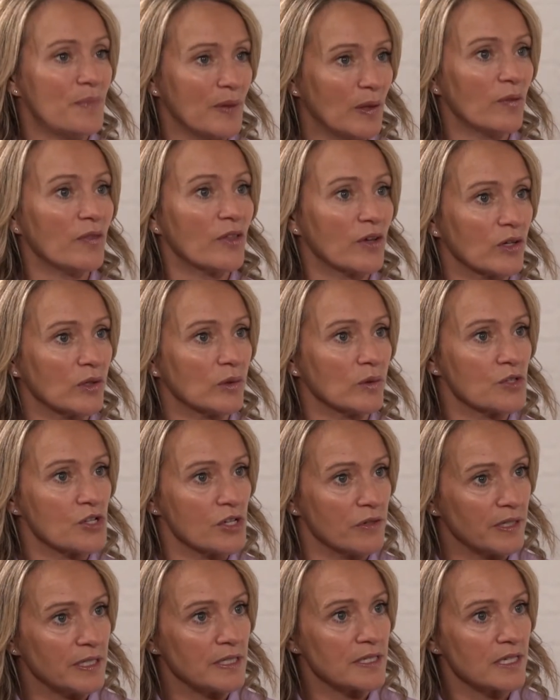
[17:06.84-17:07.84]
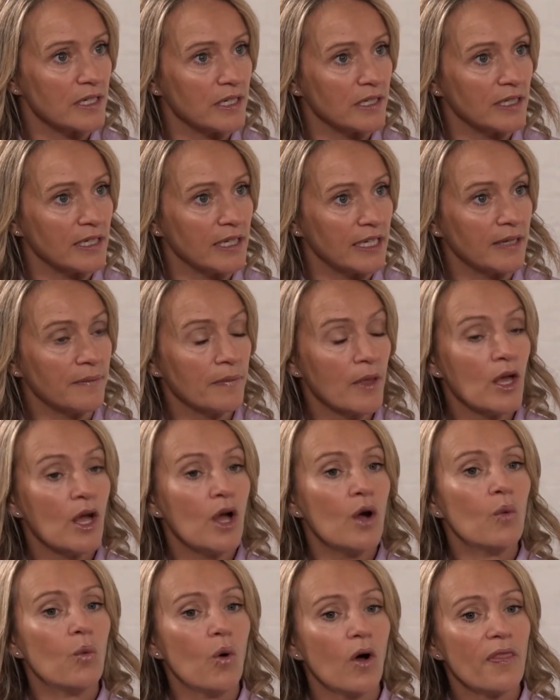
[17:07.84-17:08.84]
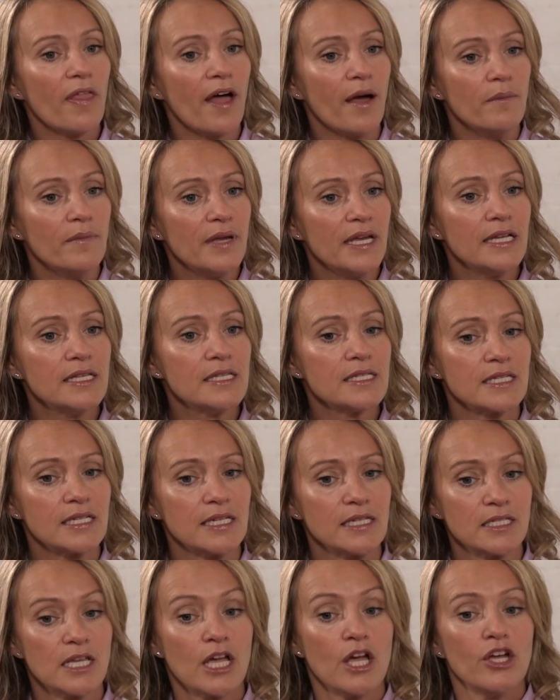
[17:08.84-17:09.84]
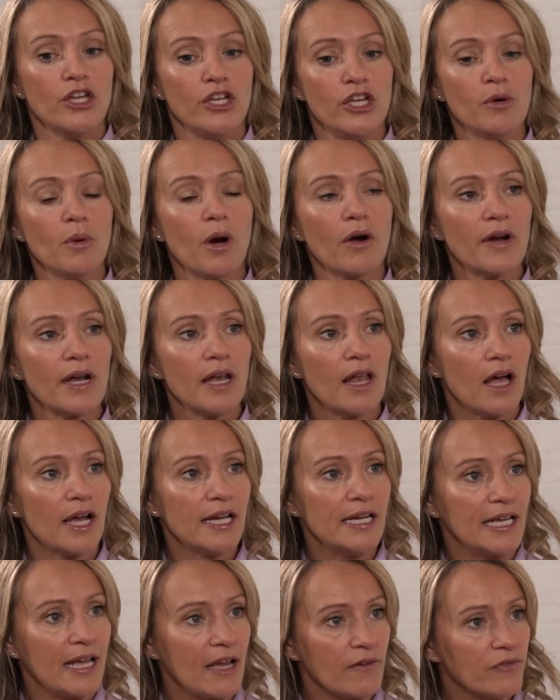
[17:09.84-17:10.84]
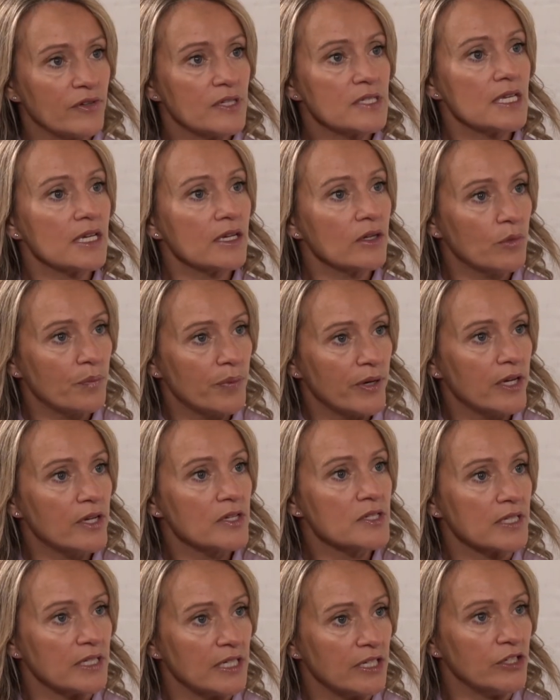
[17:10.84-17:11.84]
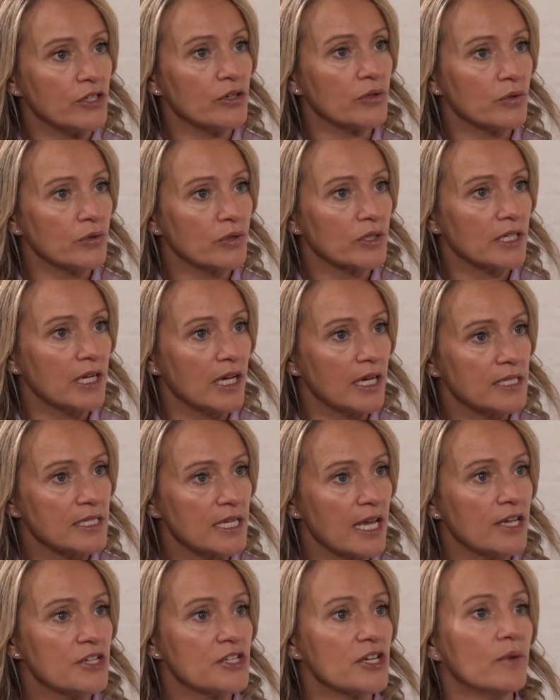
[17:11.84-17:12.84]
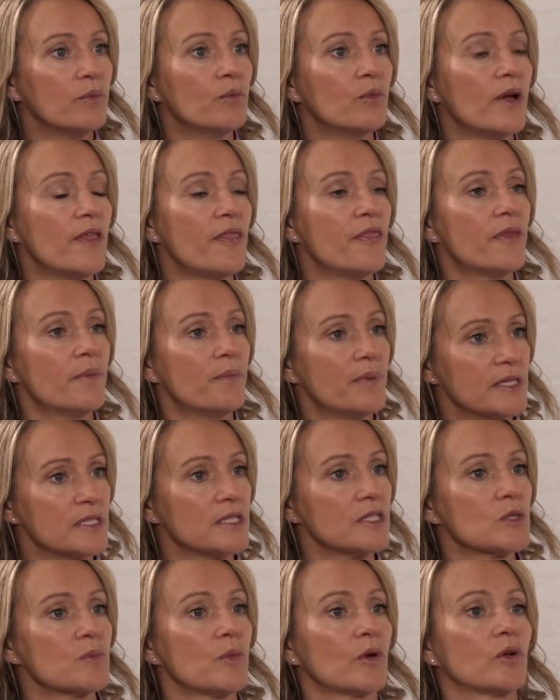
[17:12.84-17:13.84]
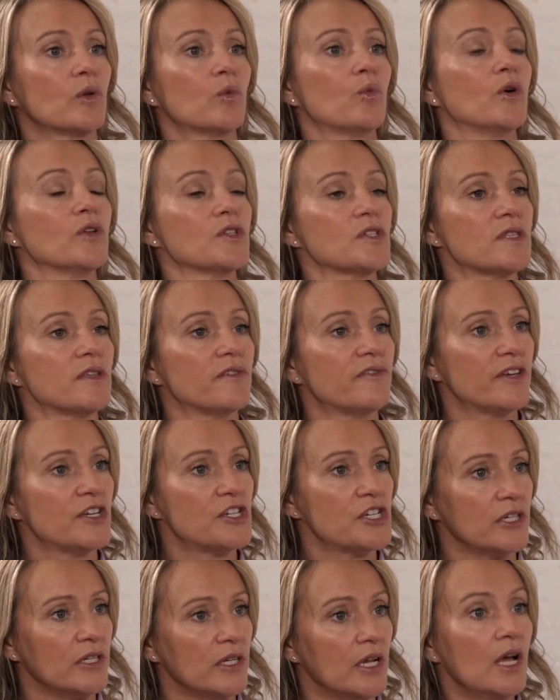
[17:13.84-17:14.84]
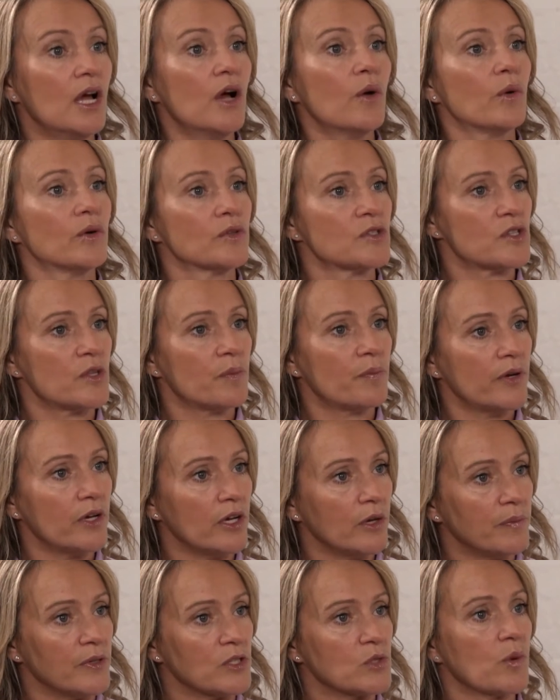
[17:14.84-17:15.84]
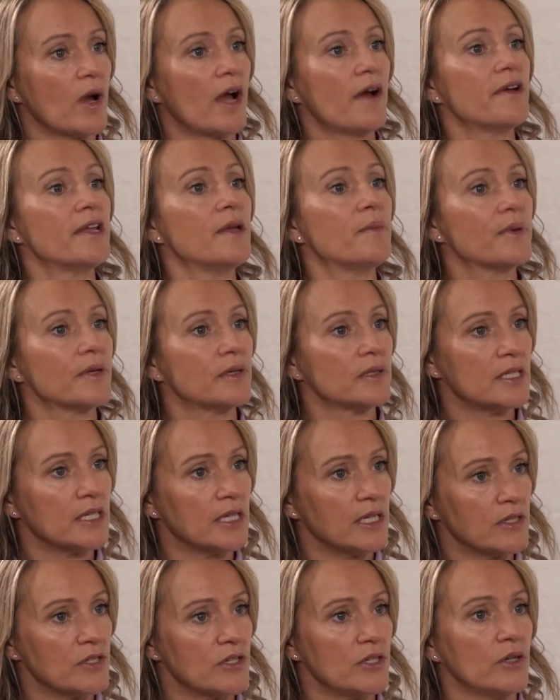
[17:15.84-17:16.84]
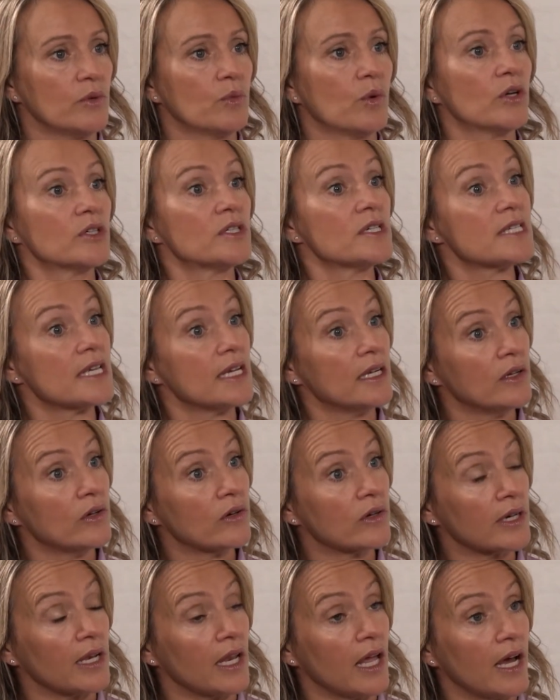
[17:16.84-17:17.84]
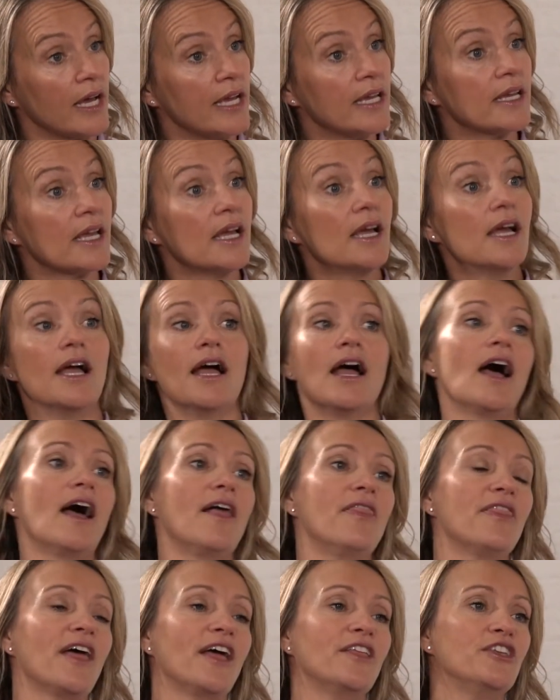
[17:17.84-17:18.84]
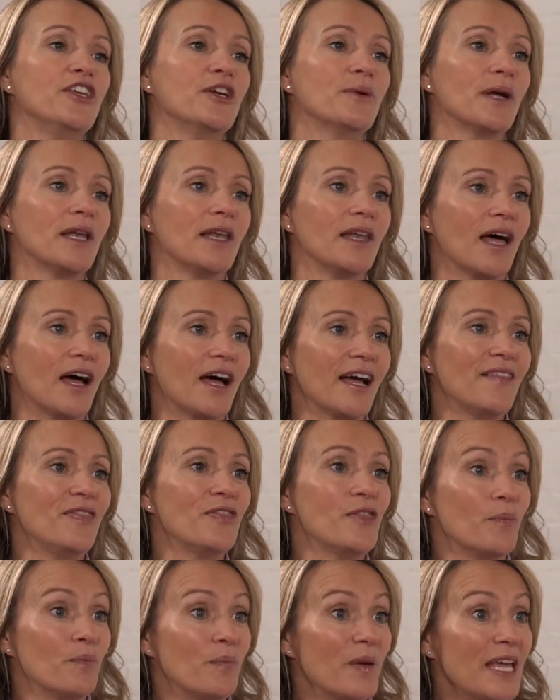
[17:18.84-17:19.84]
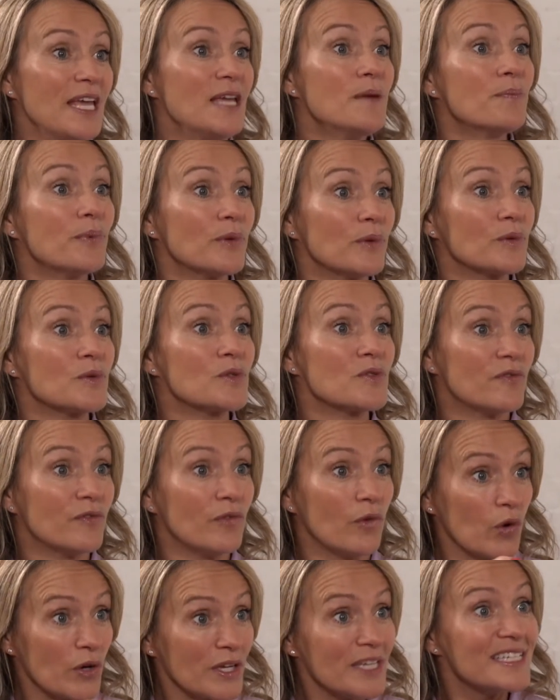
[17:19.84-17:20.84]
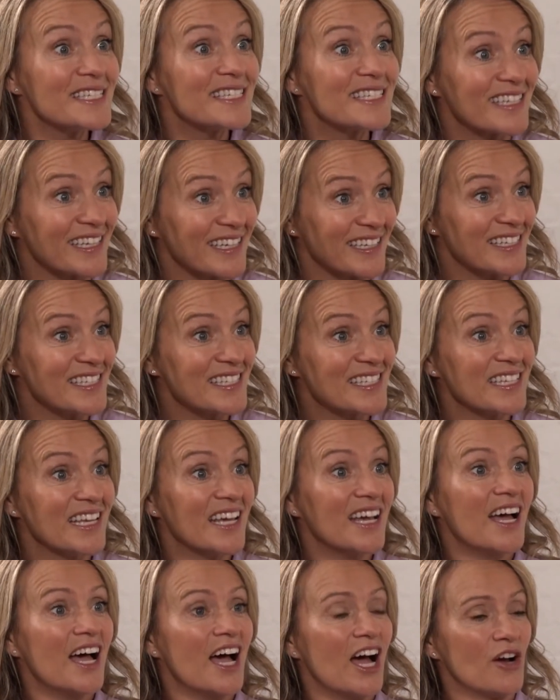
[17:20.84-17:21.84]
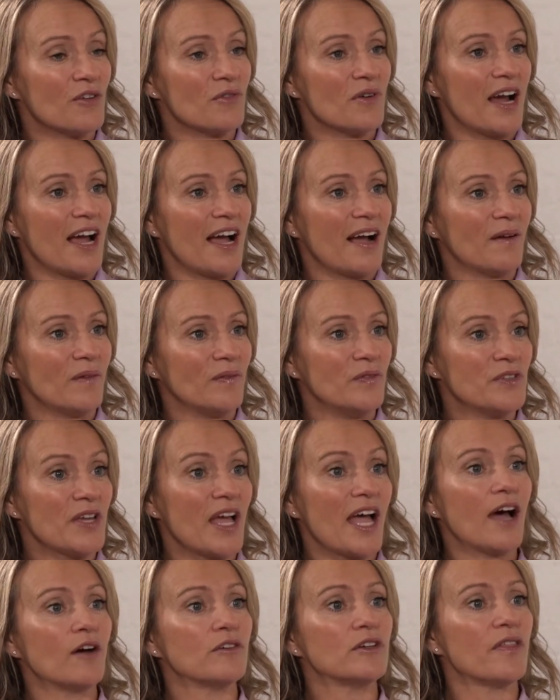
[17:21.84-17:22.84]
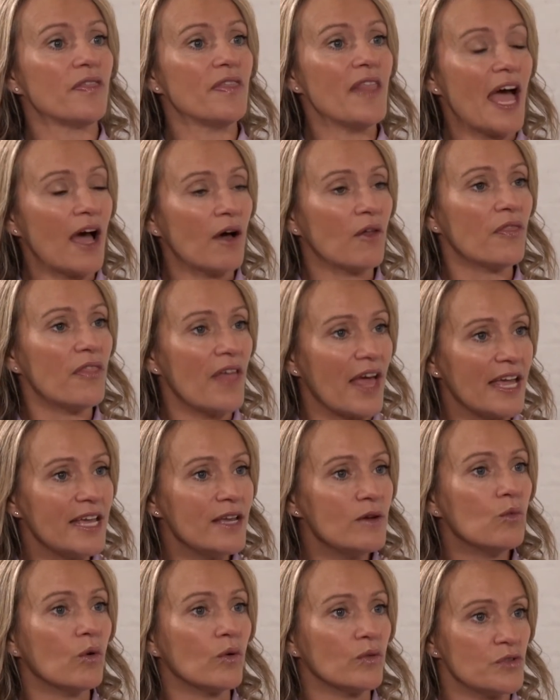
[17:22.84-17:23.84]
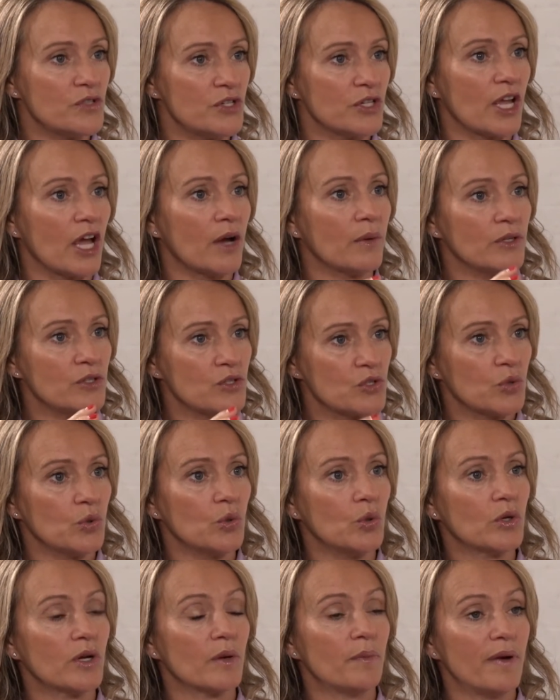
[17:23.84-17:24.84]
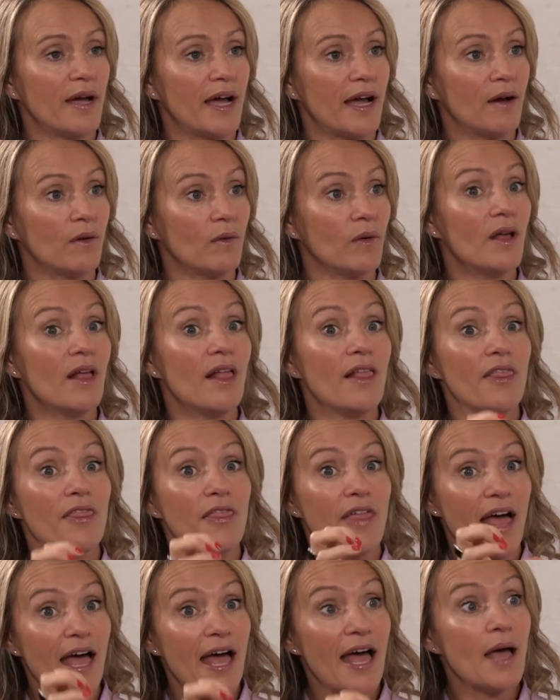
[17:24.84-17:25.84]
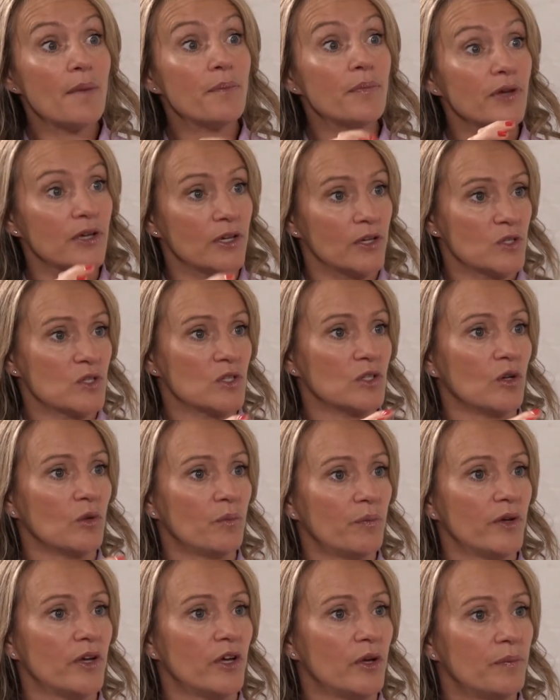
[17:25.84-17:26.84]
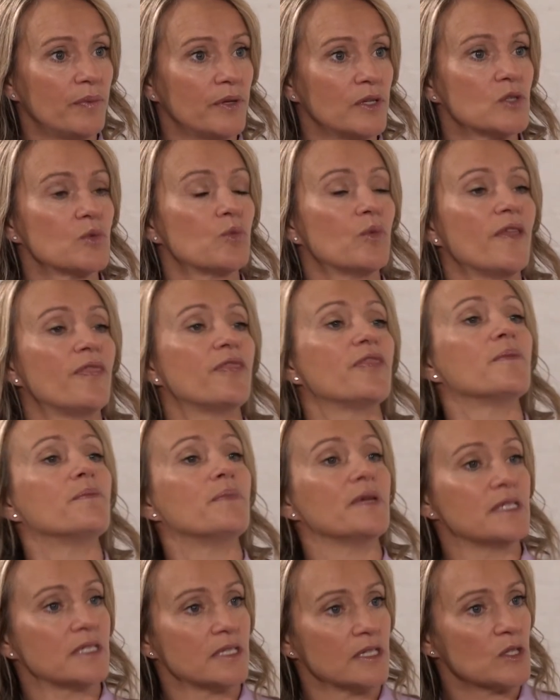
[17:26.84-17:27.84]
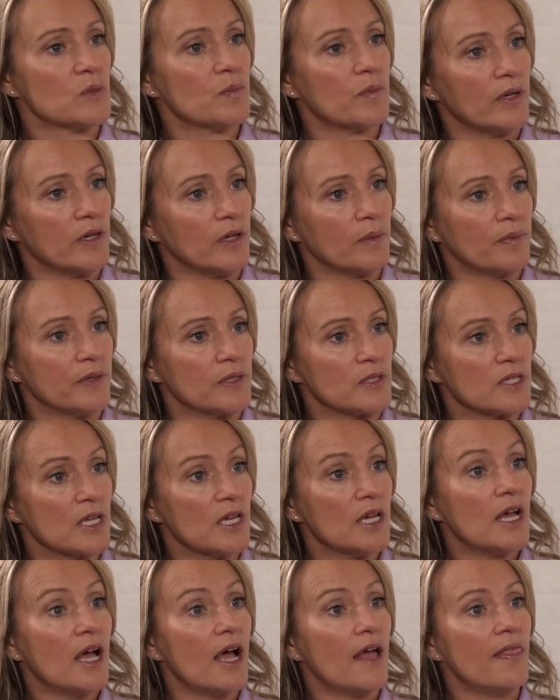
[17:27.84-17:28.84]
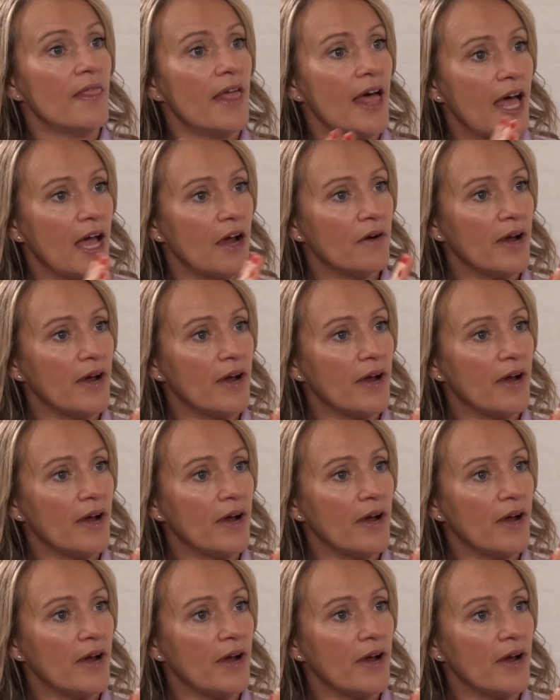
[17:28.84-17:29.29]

build the culture internally. What that means is you are aligning every single person in your organisation with the business model. What's the vision? What's the purpose? Where are you building it to? What does it look like? And then you align the people's voices around how do now they want to go and talk about their personal purpose with the business purpose, and they're